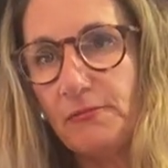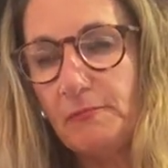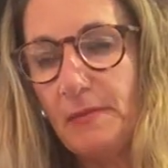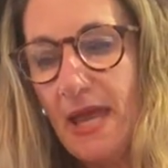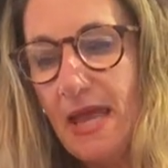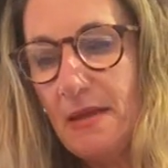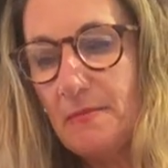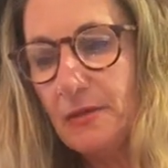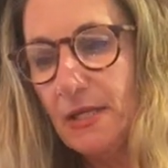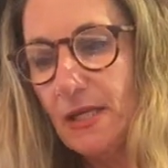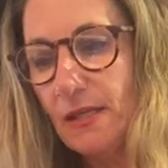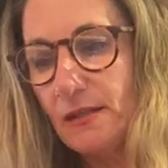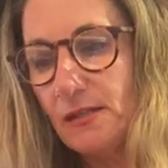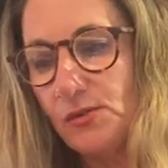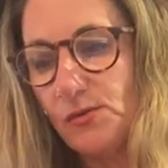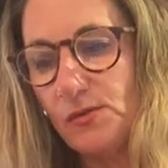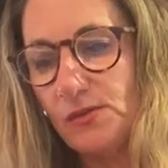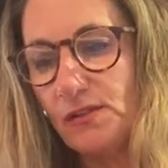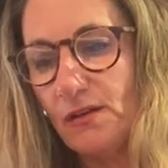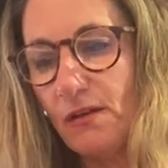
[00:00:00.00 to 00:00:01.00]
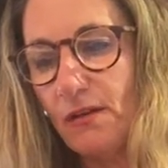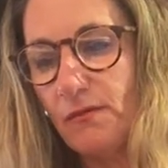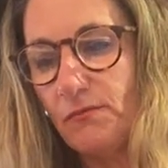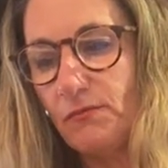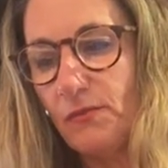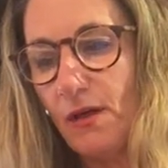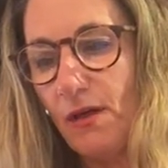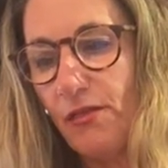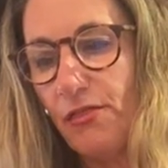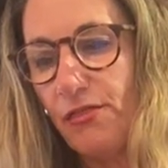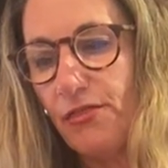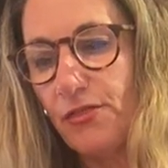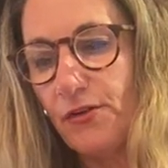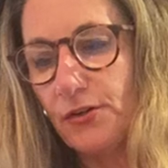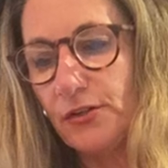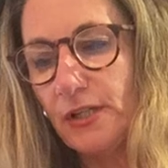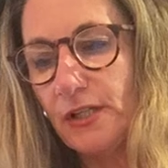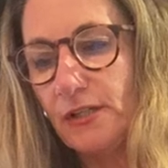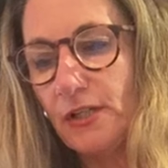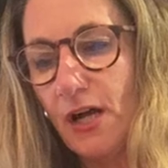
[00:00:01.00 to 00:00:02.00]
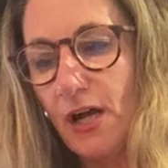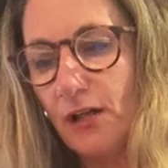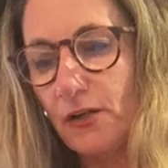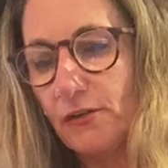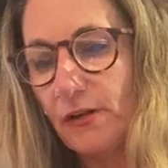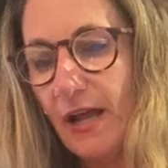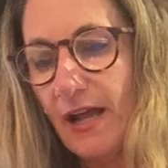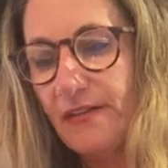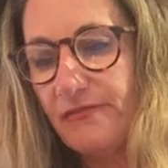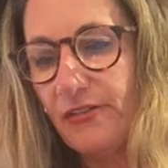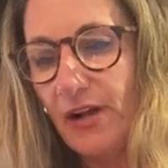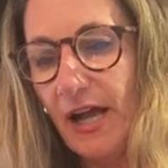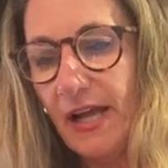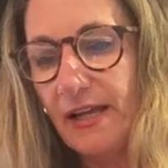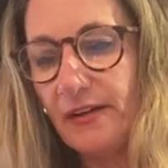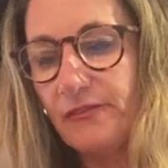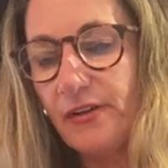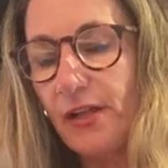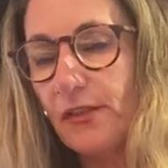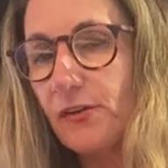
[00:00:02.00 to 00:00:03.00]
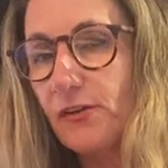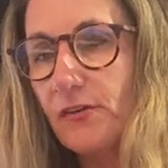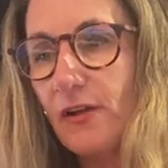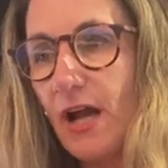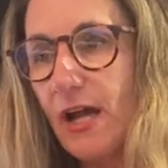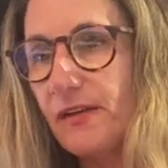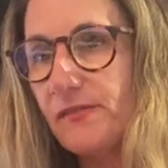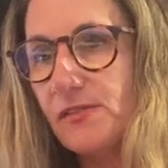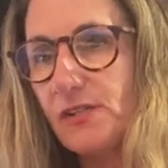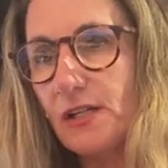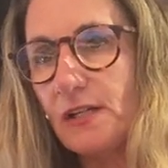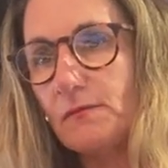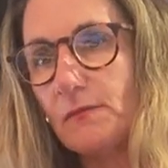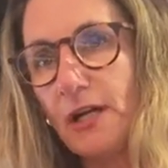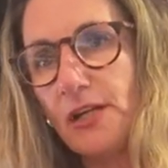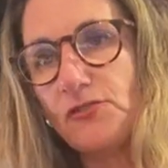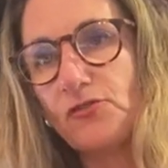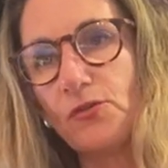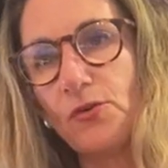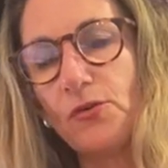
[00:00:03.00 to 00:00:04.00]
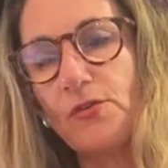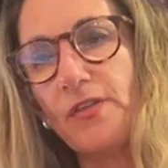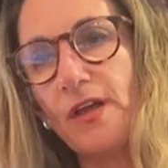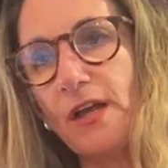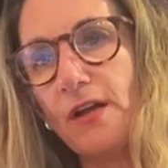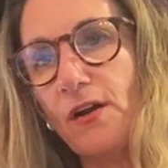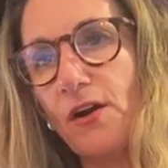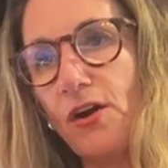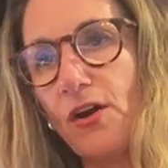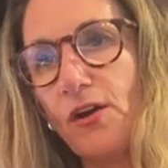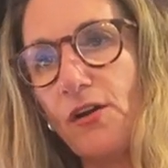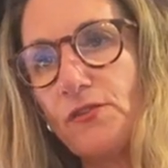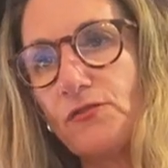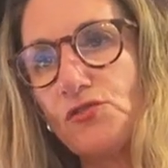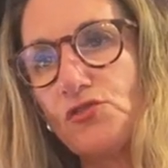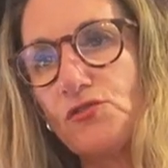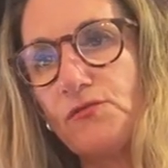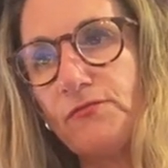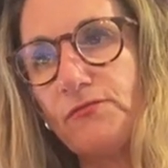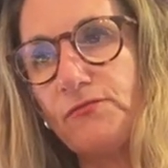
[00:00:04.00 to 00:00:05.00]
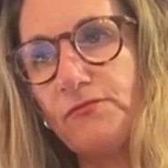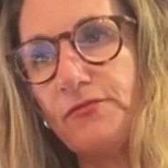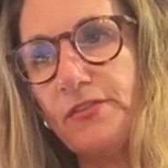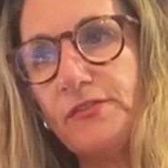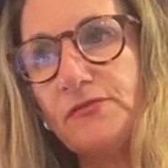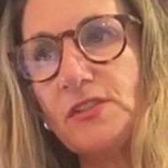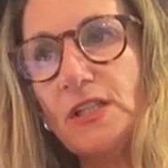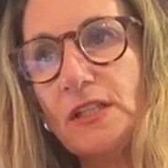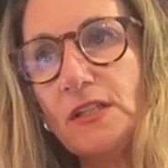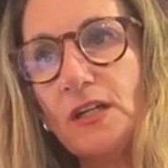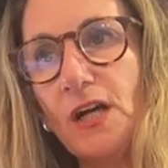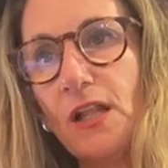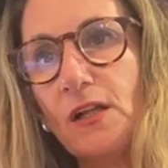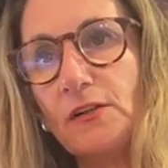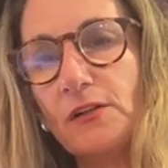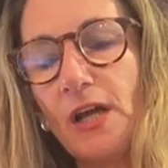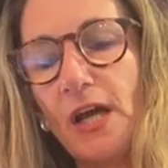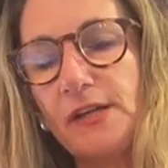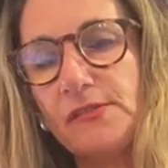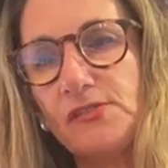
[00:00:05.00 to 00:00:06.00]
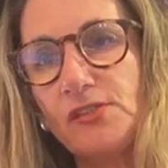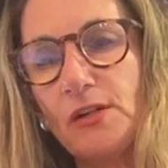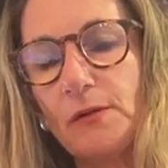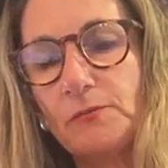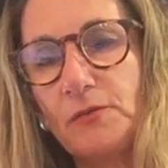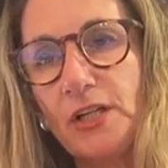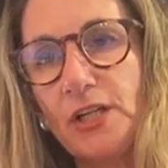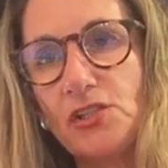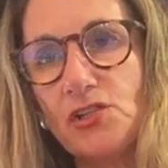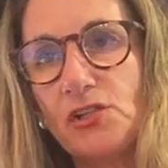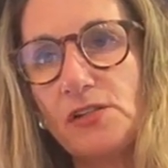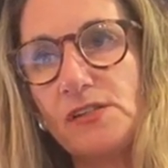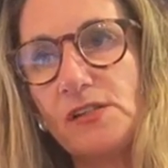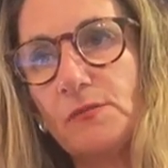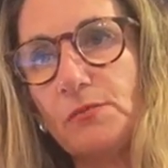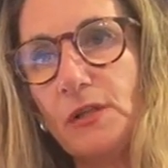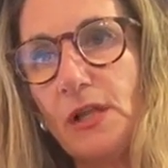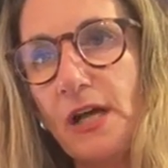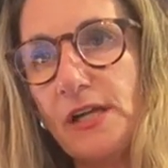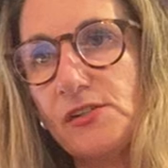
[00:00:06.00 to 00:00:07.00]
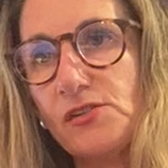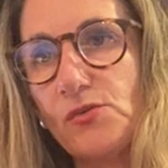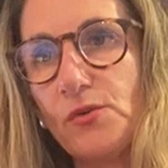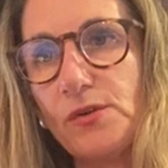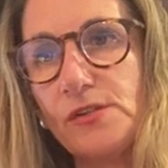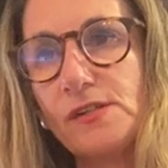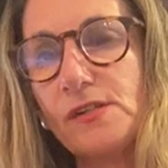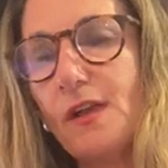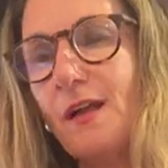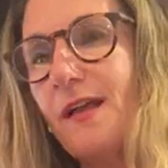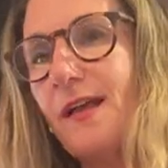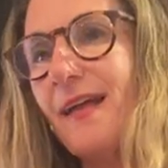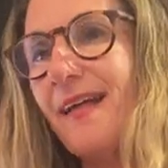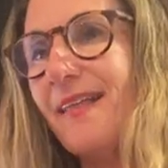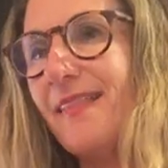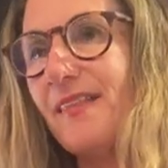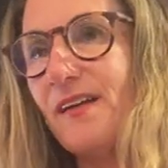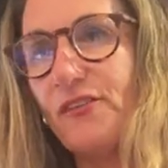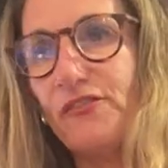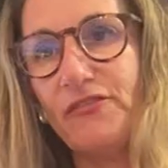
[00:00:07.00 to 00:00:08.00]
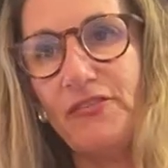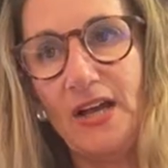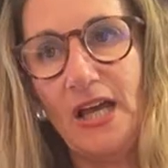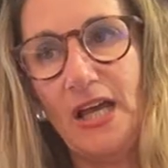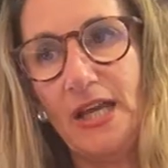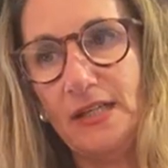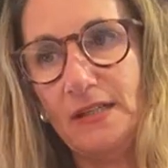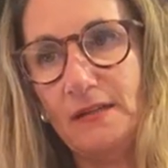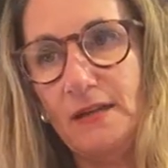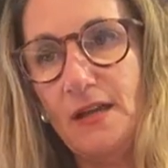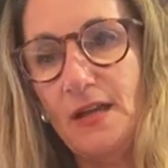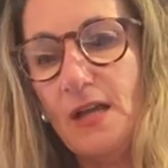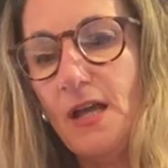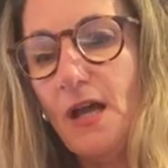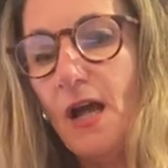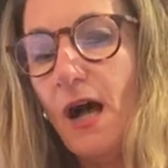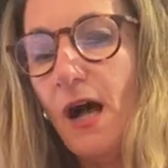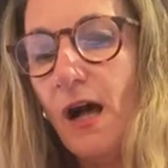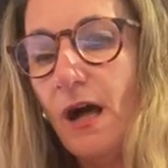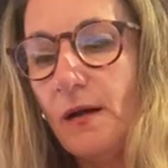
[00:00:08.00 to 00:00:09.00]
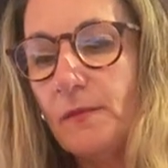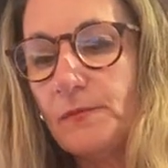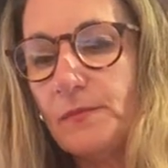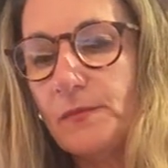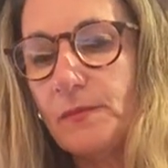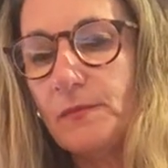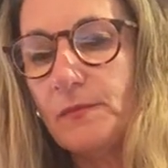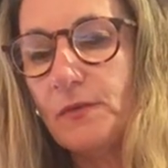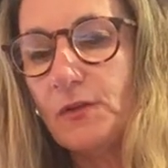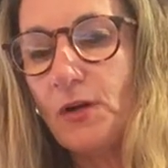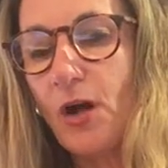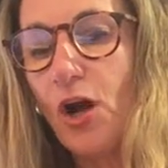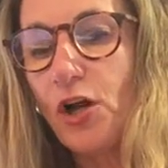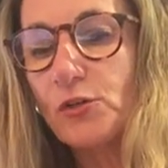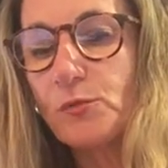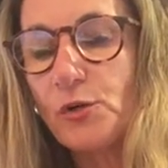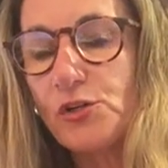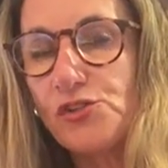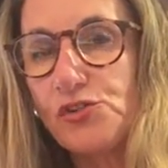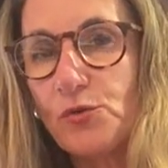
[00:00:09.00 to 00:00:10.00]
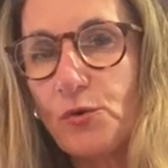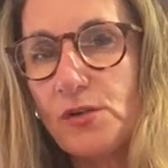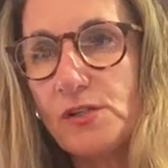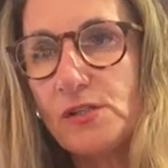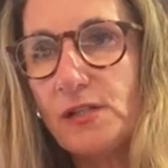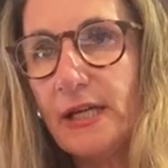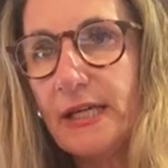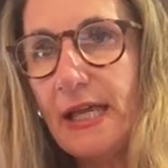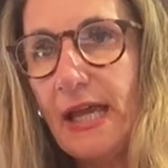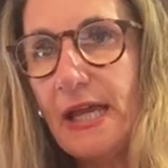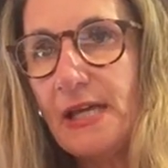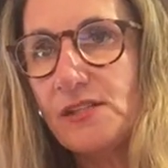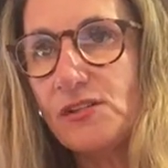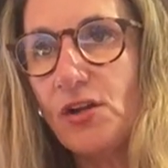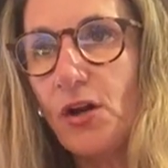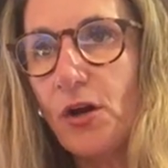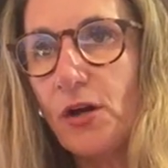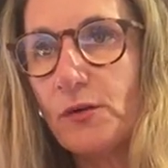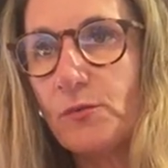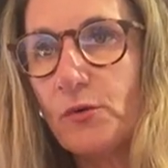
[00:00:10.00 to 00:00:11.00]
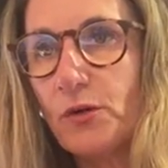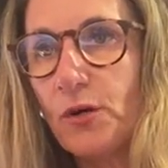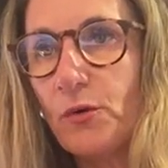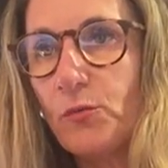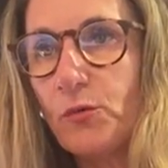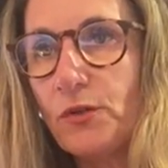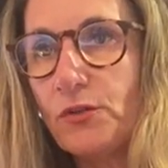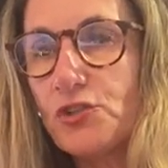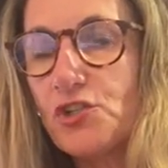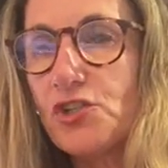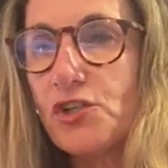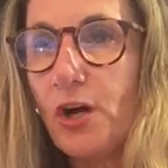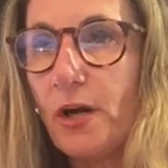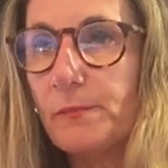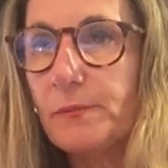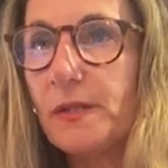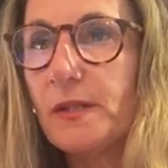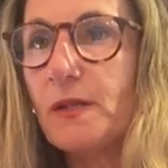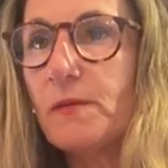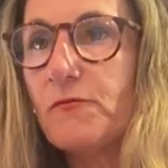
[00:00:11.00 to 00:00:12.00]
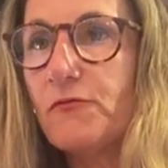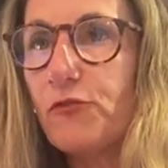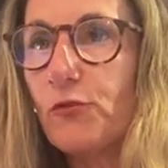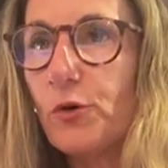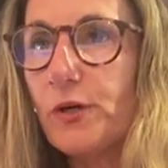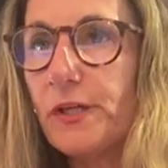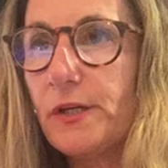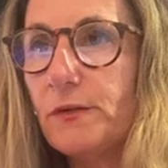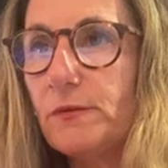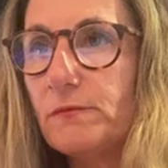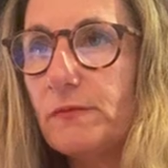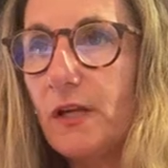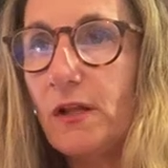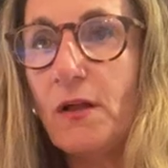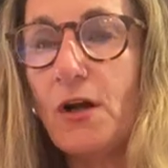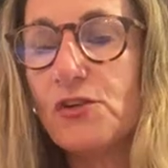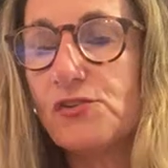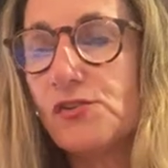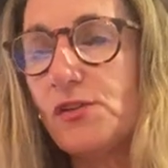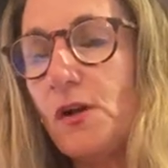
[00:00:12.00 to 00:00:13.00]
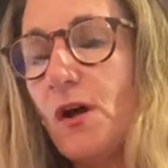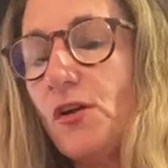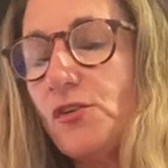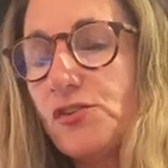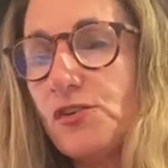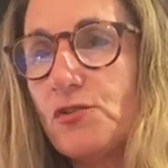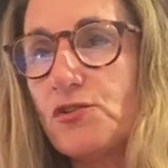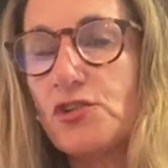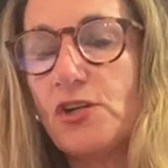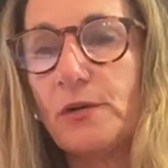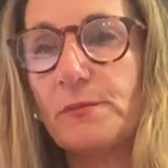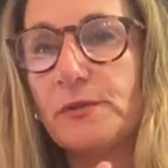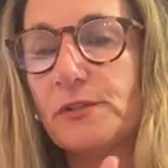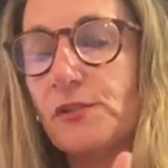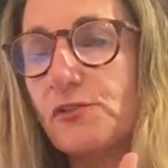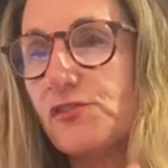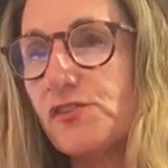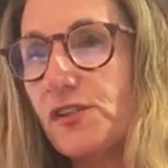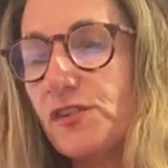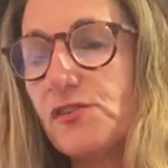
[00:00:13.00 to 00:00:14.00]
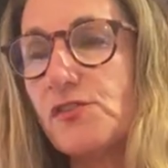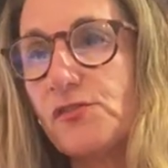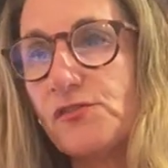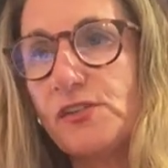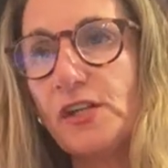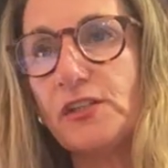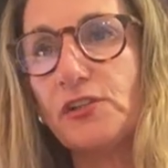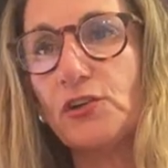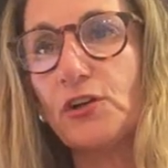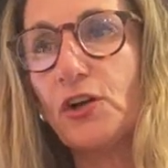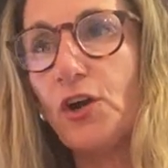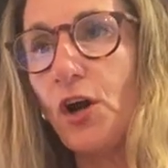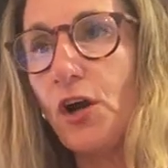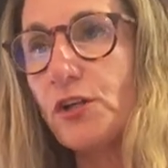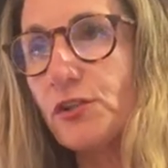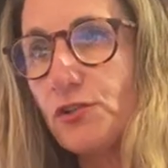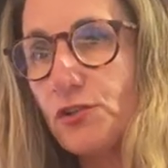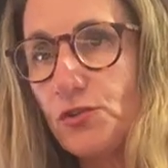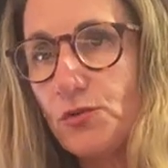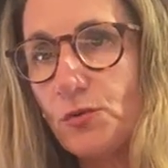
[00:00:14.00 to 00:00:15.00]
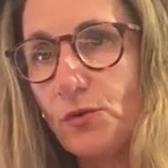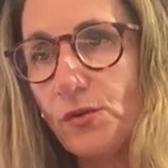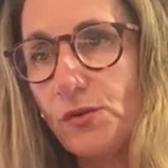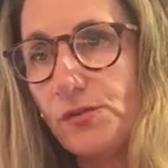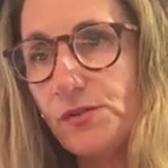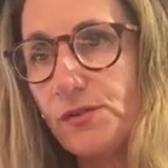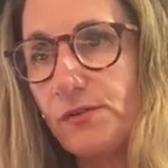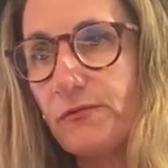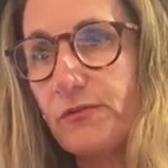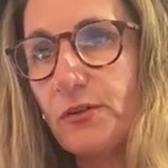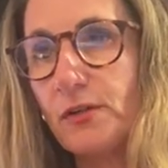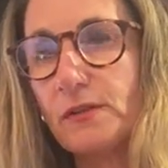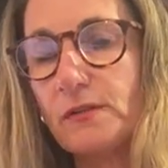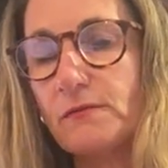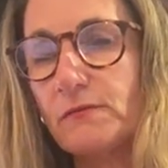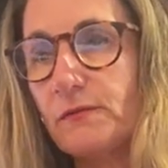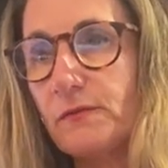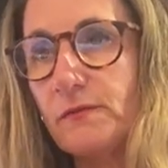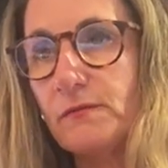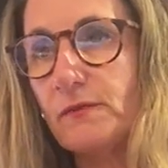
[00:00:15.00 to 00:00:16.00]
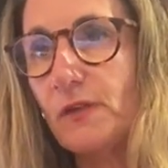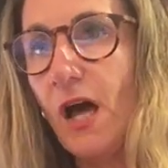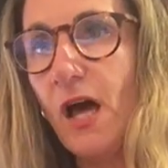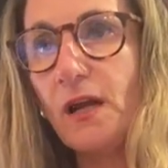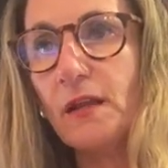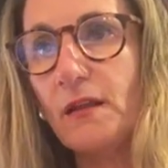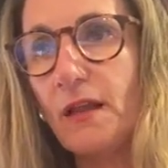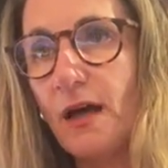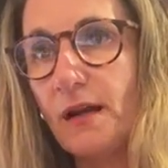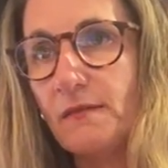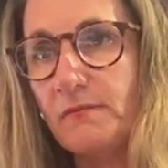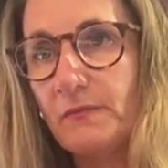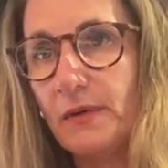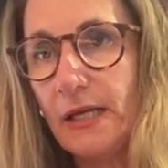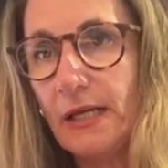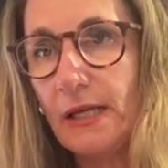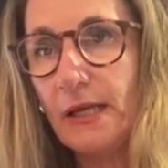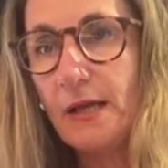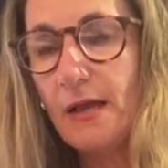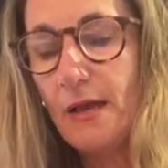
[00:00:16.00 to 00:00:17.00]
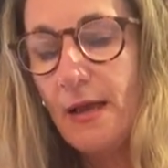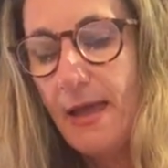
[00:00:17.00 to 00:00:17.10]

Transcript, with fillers: Maybe this was a, a $30 knife. I have other knives in my drawer that are $15 knives from kitchen supply stores. They're fine. Um, Hardware stores like Ace Hardware will sharpen them for you. They'll also also sharpen your scissors and your garden tools for not a lot of money.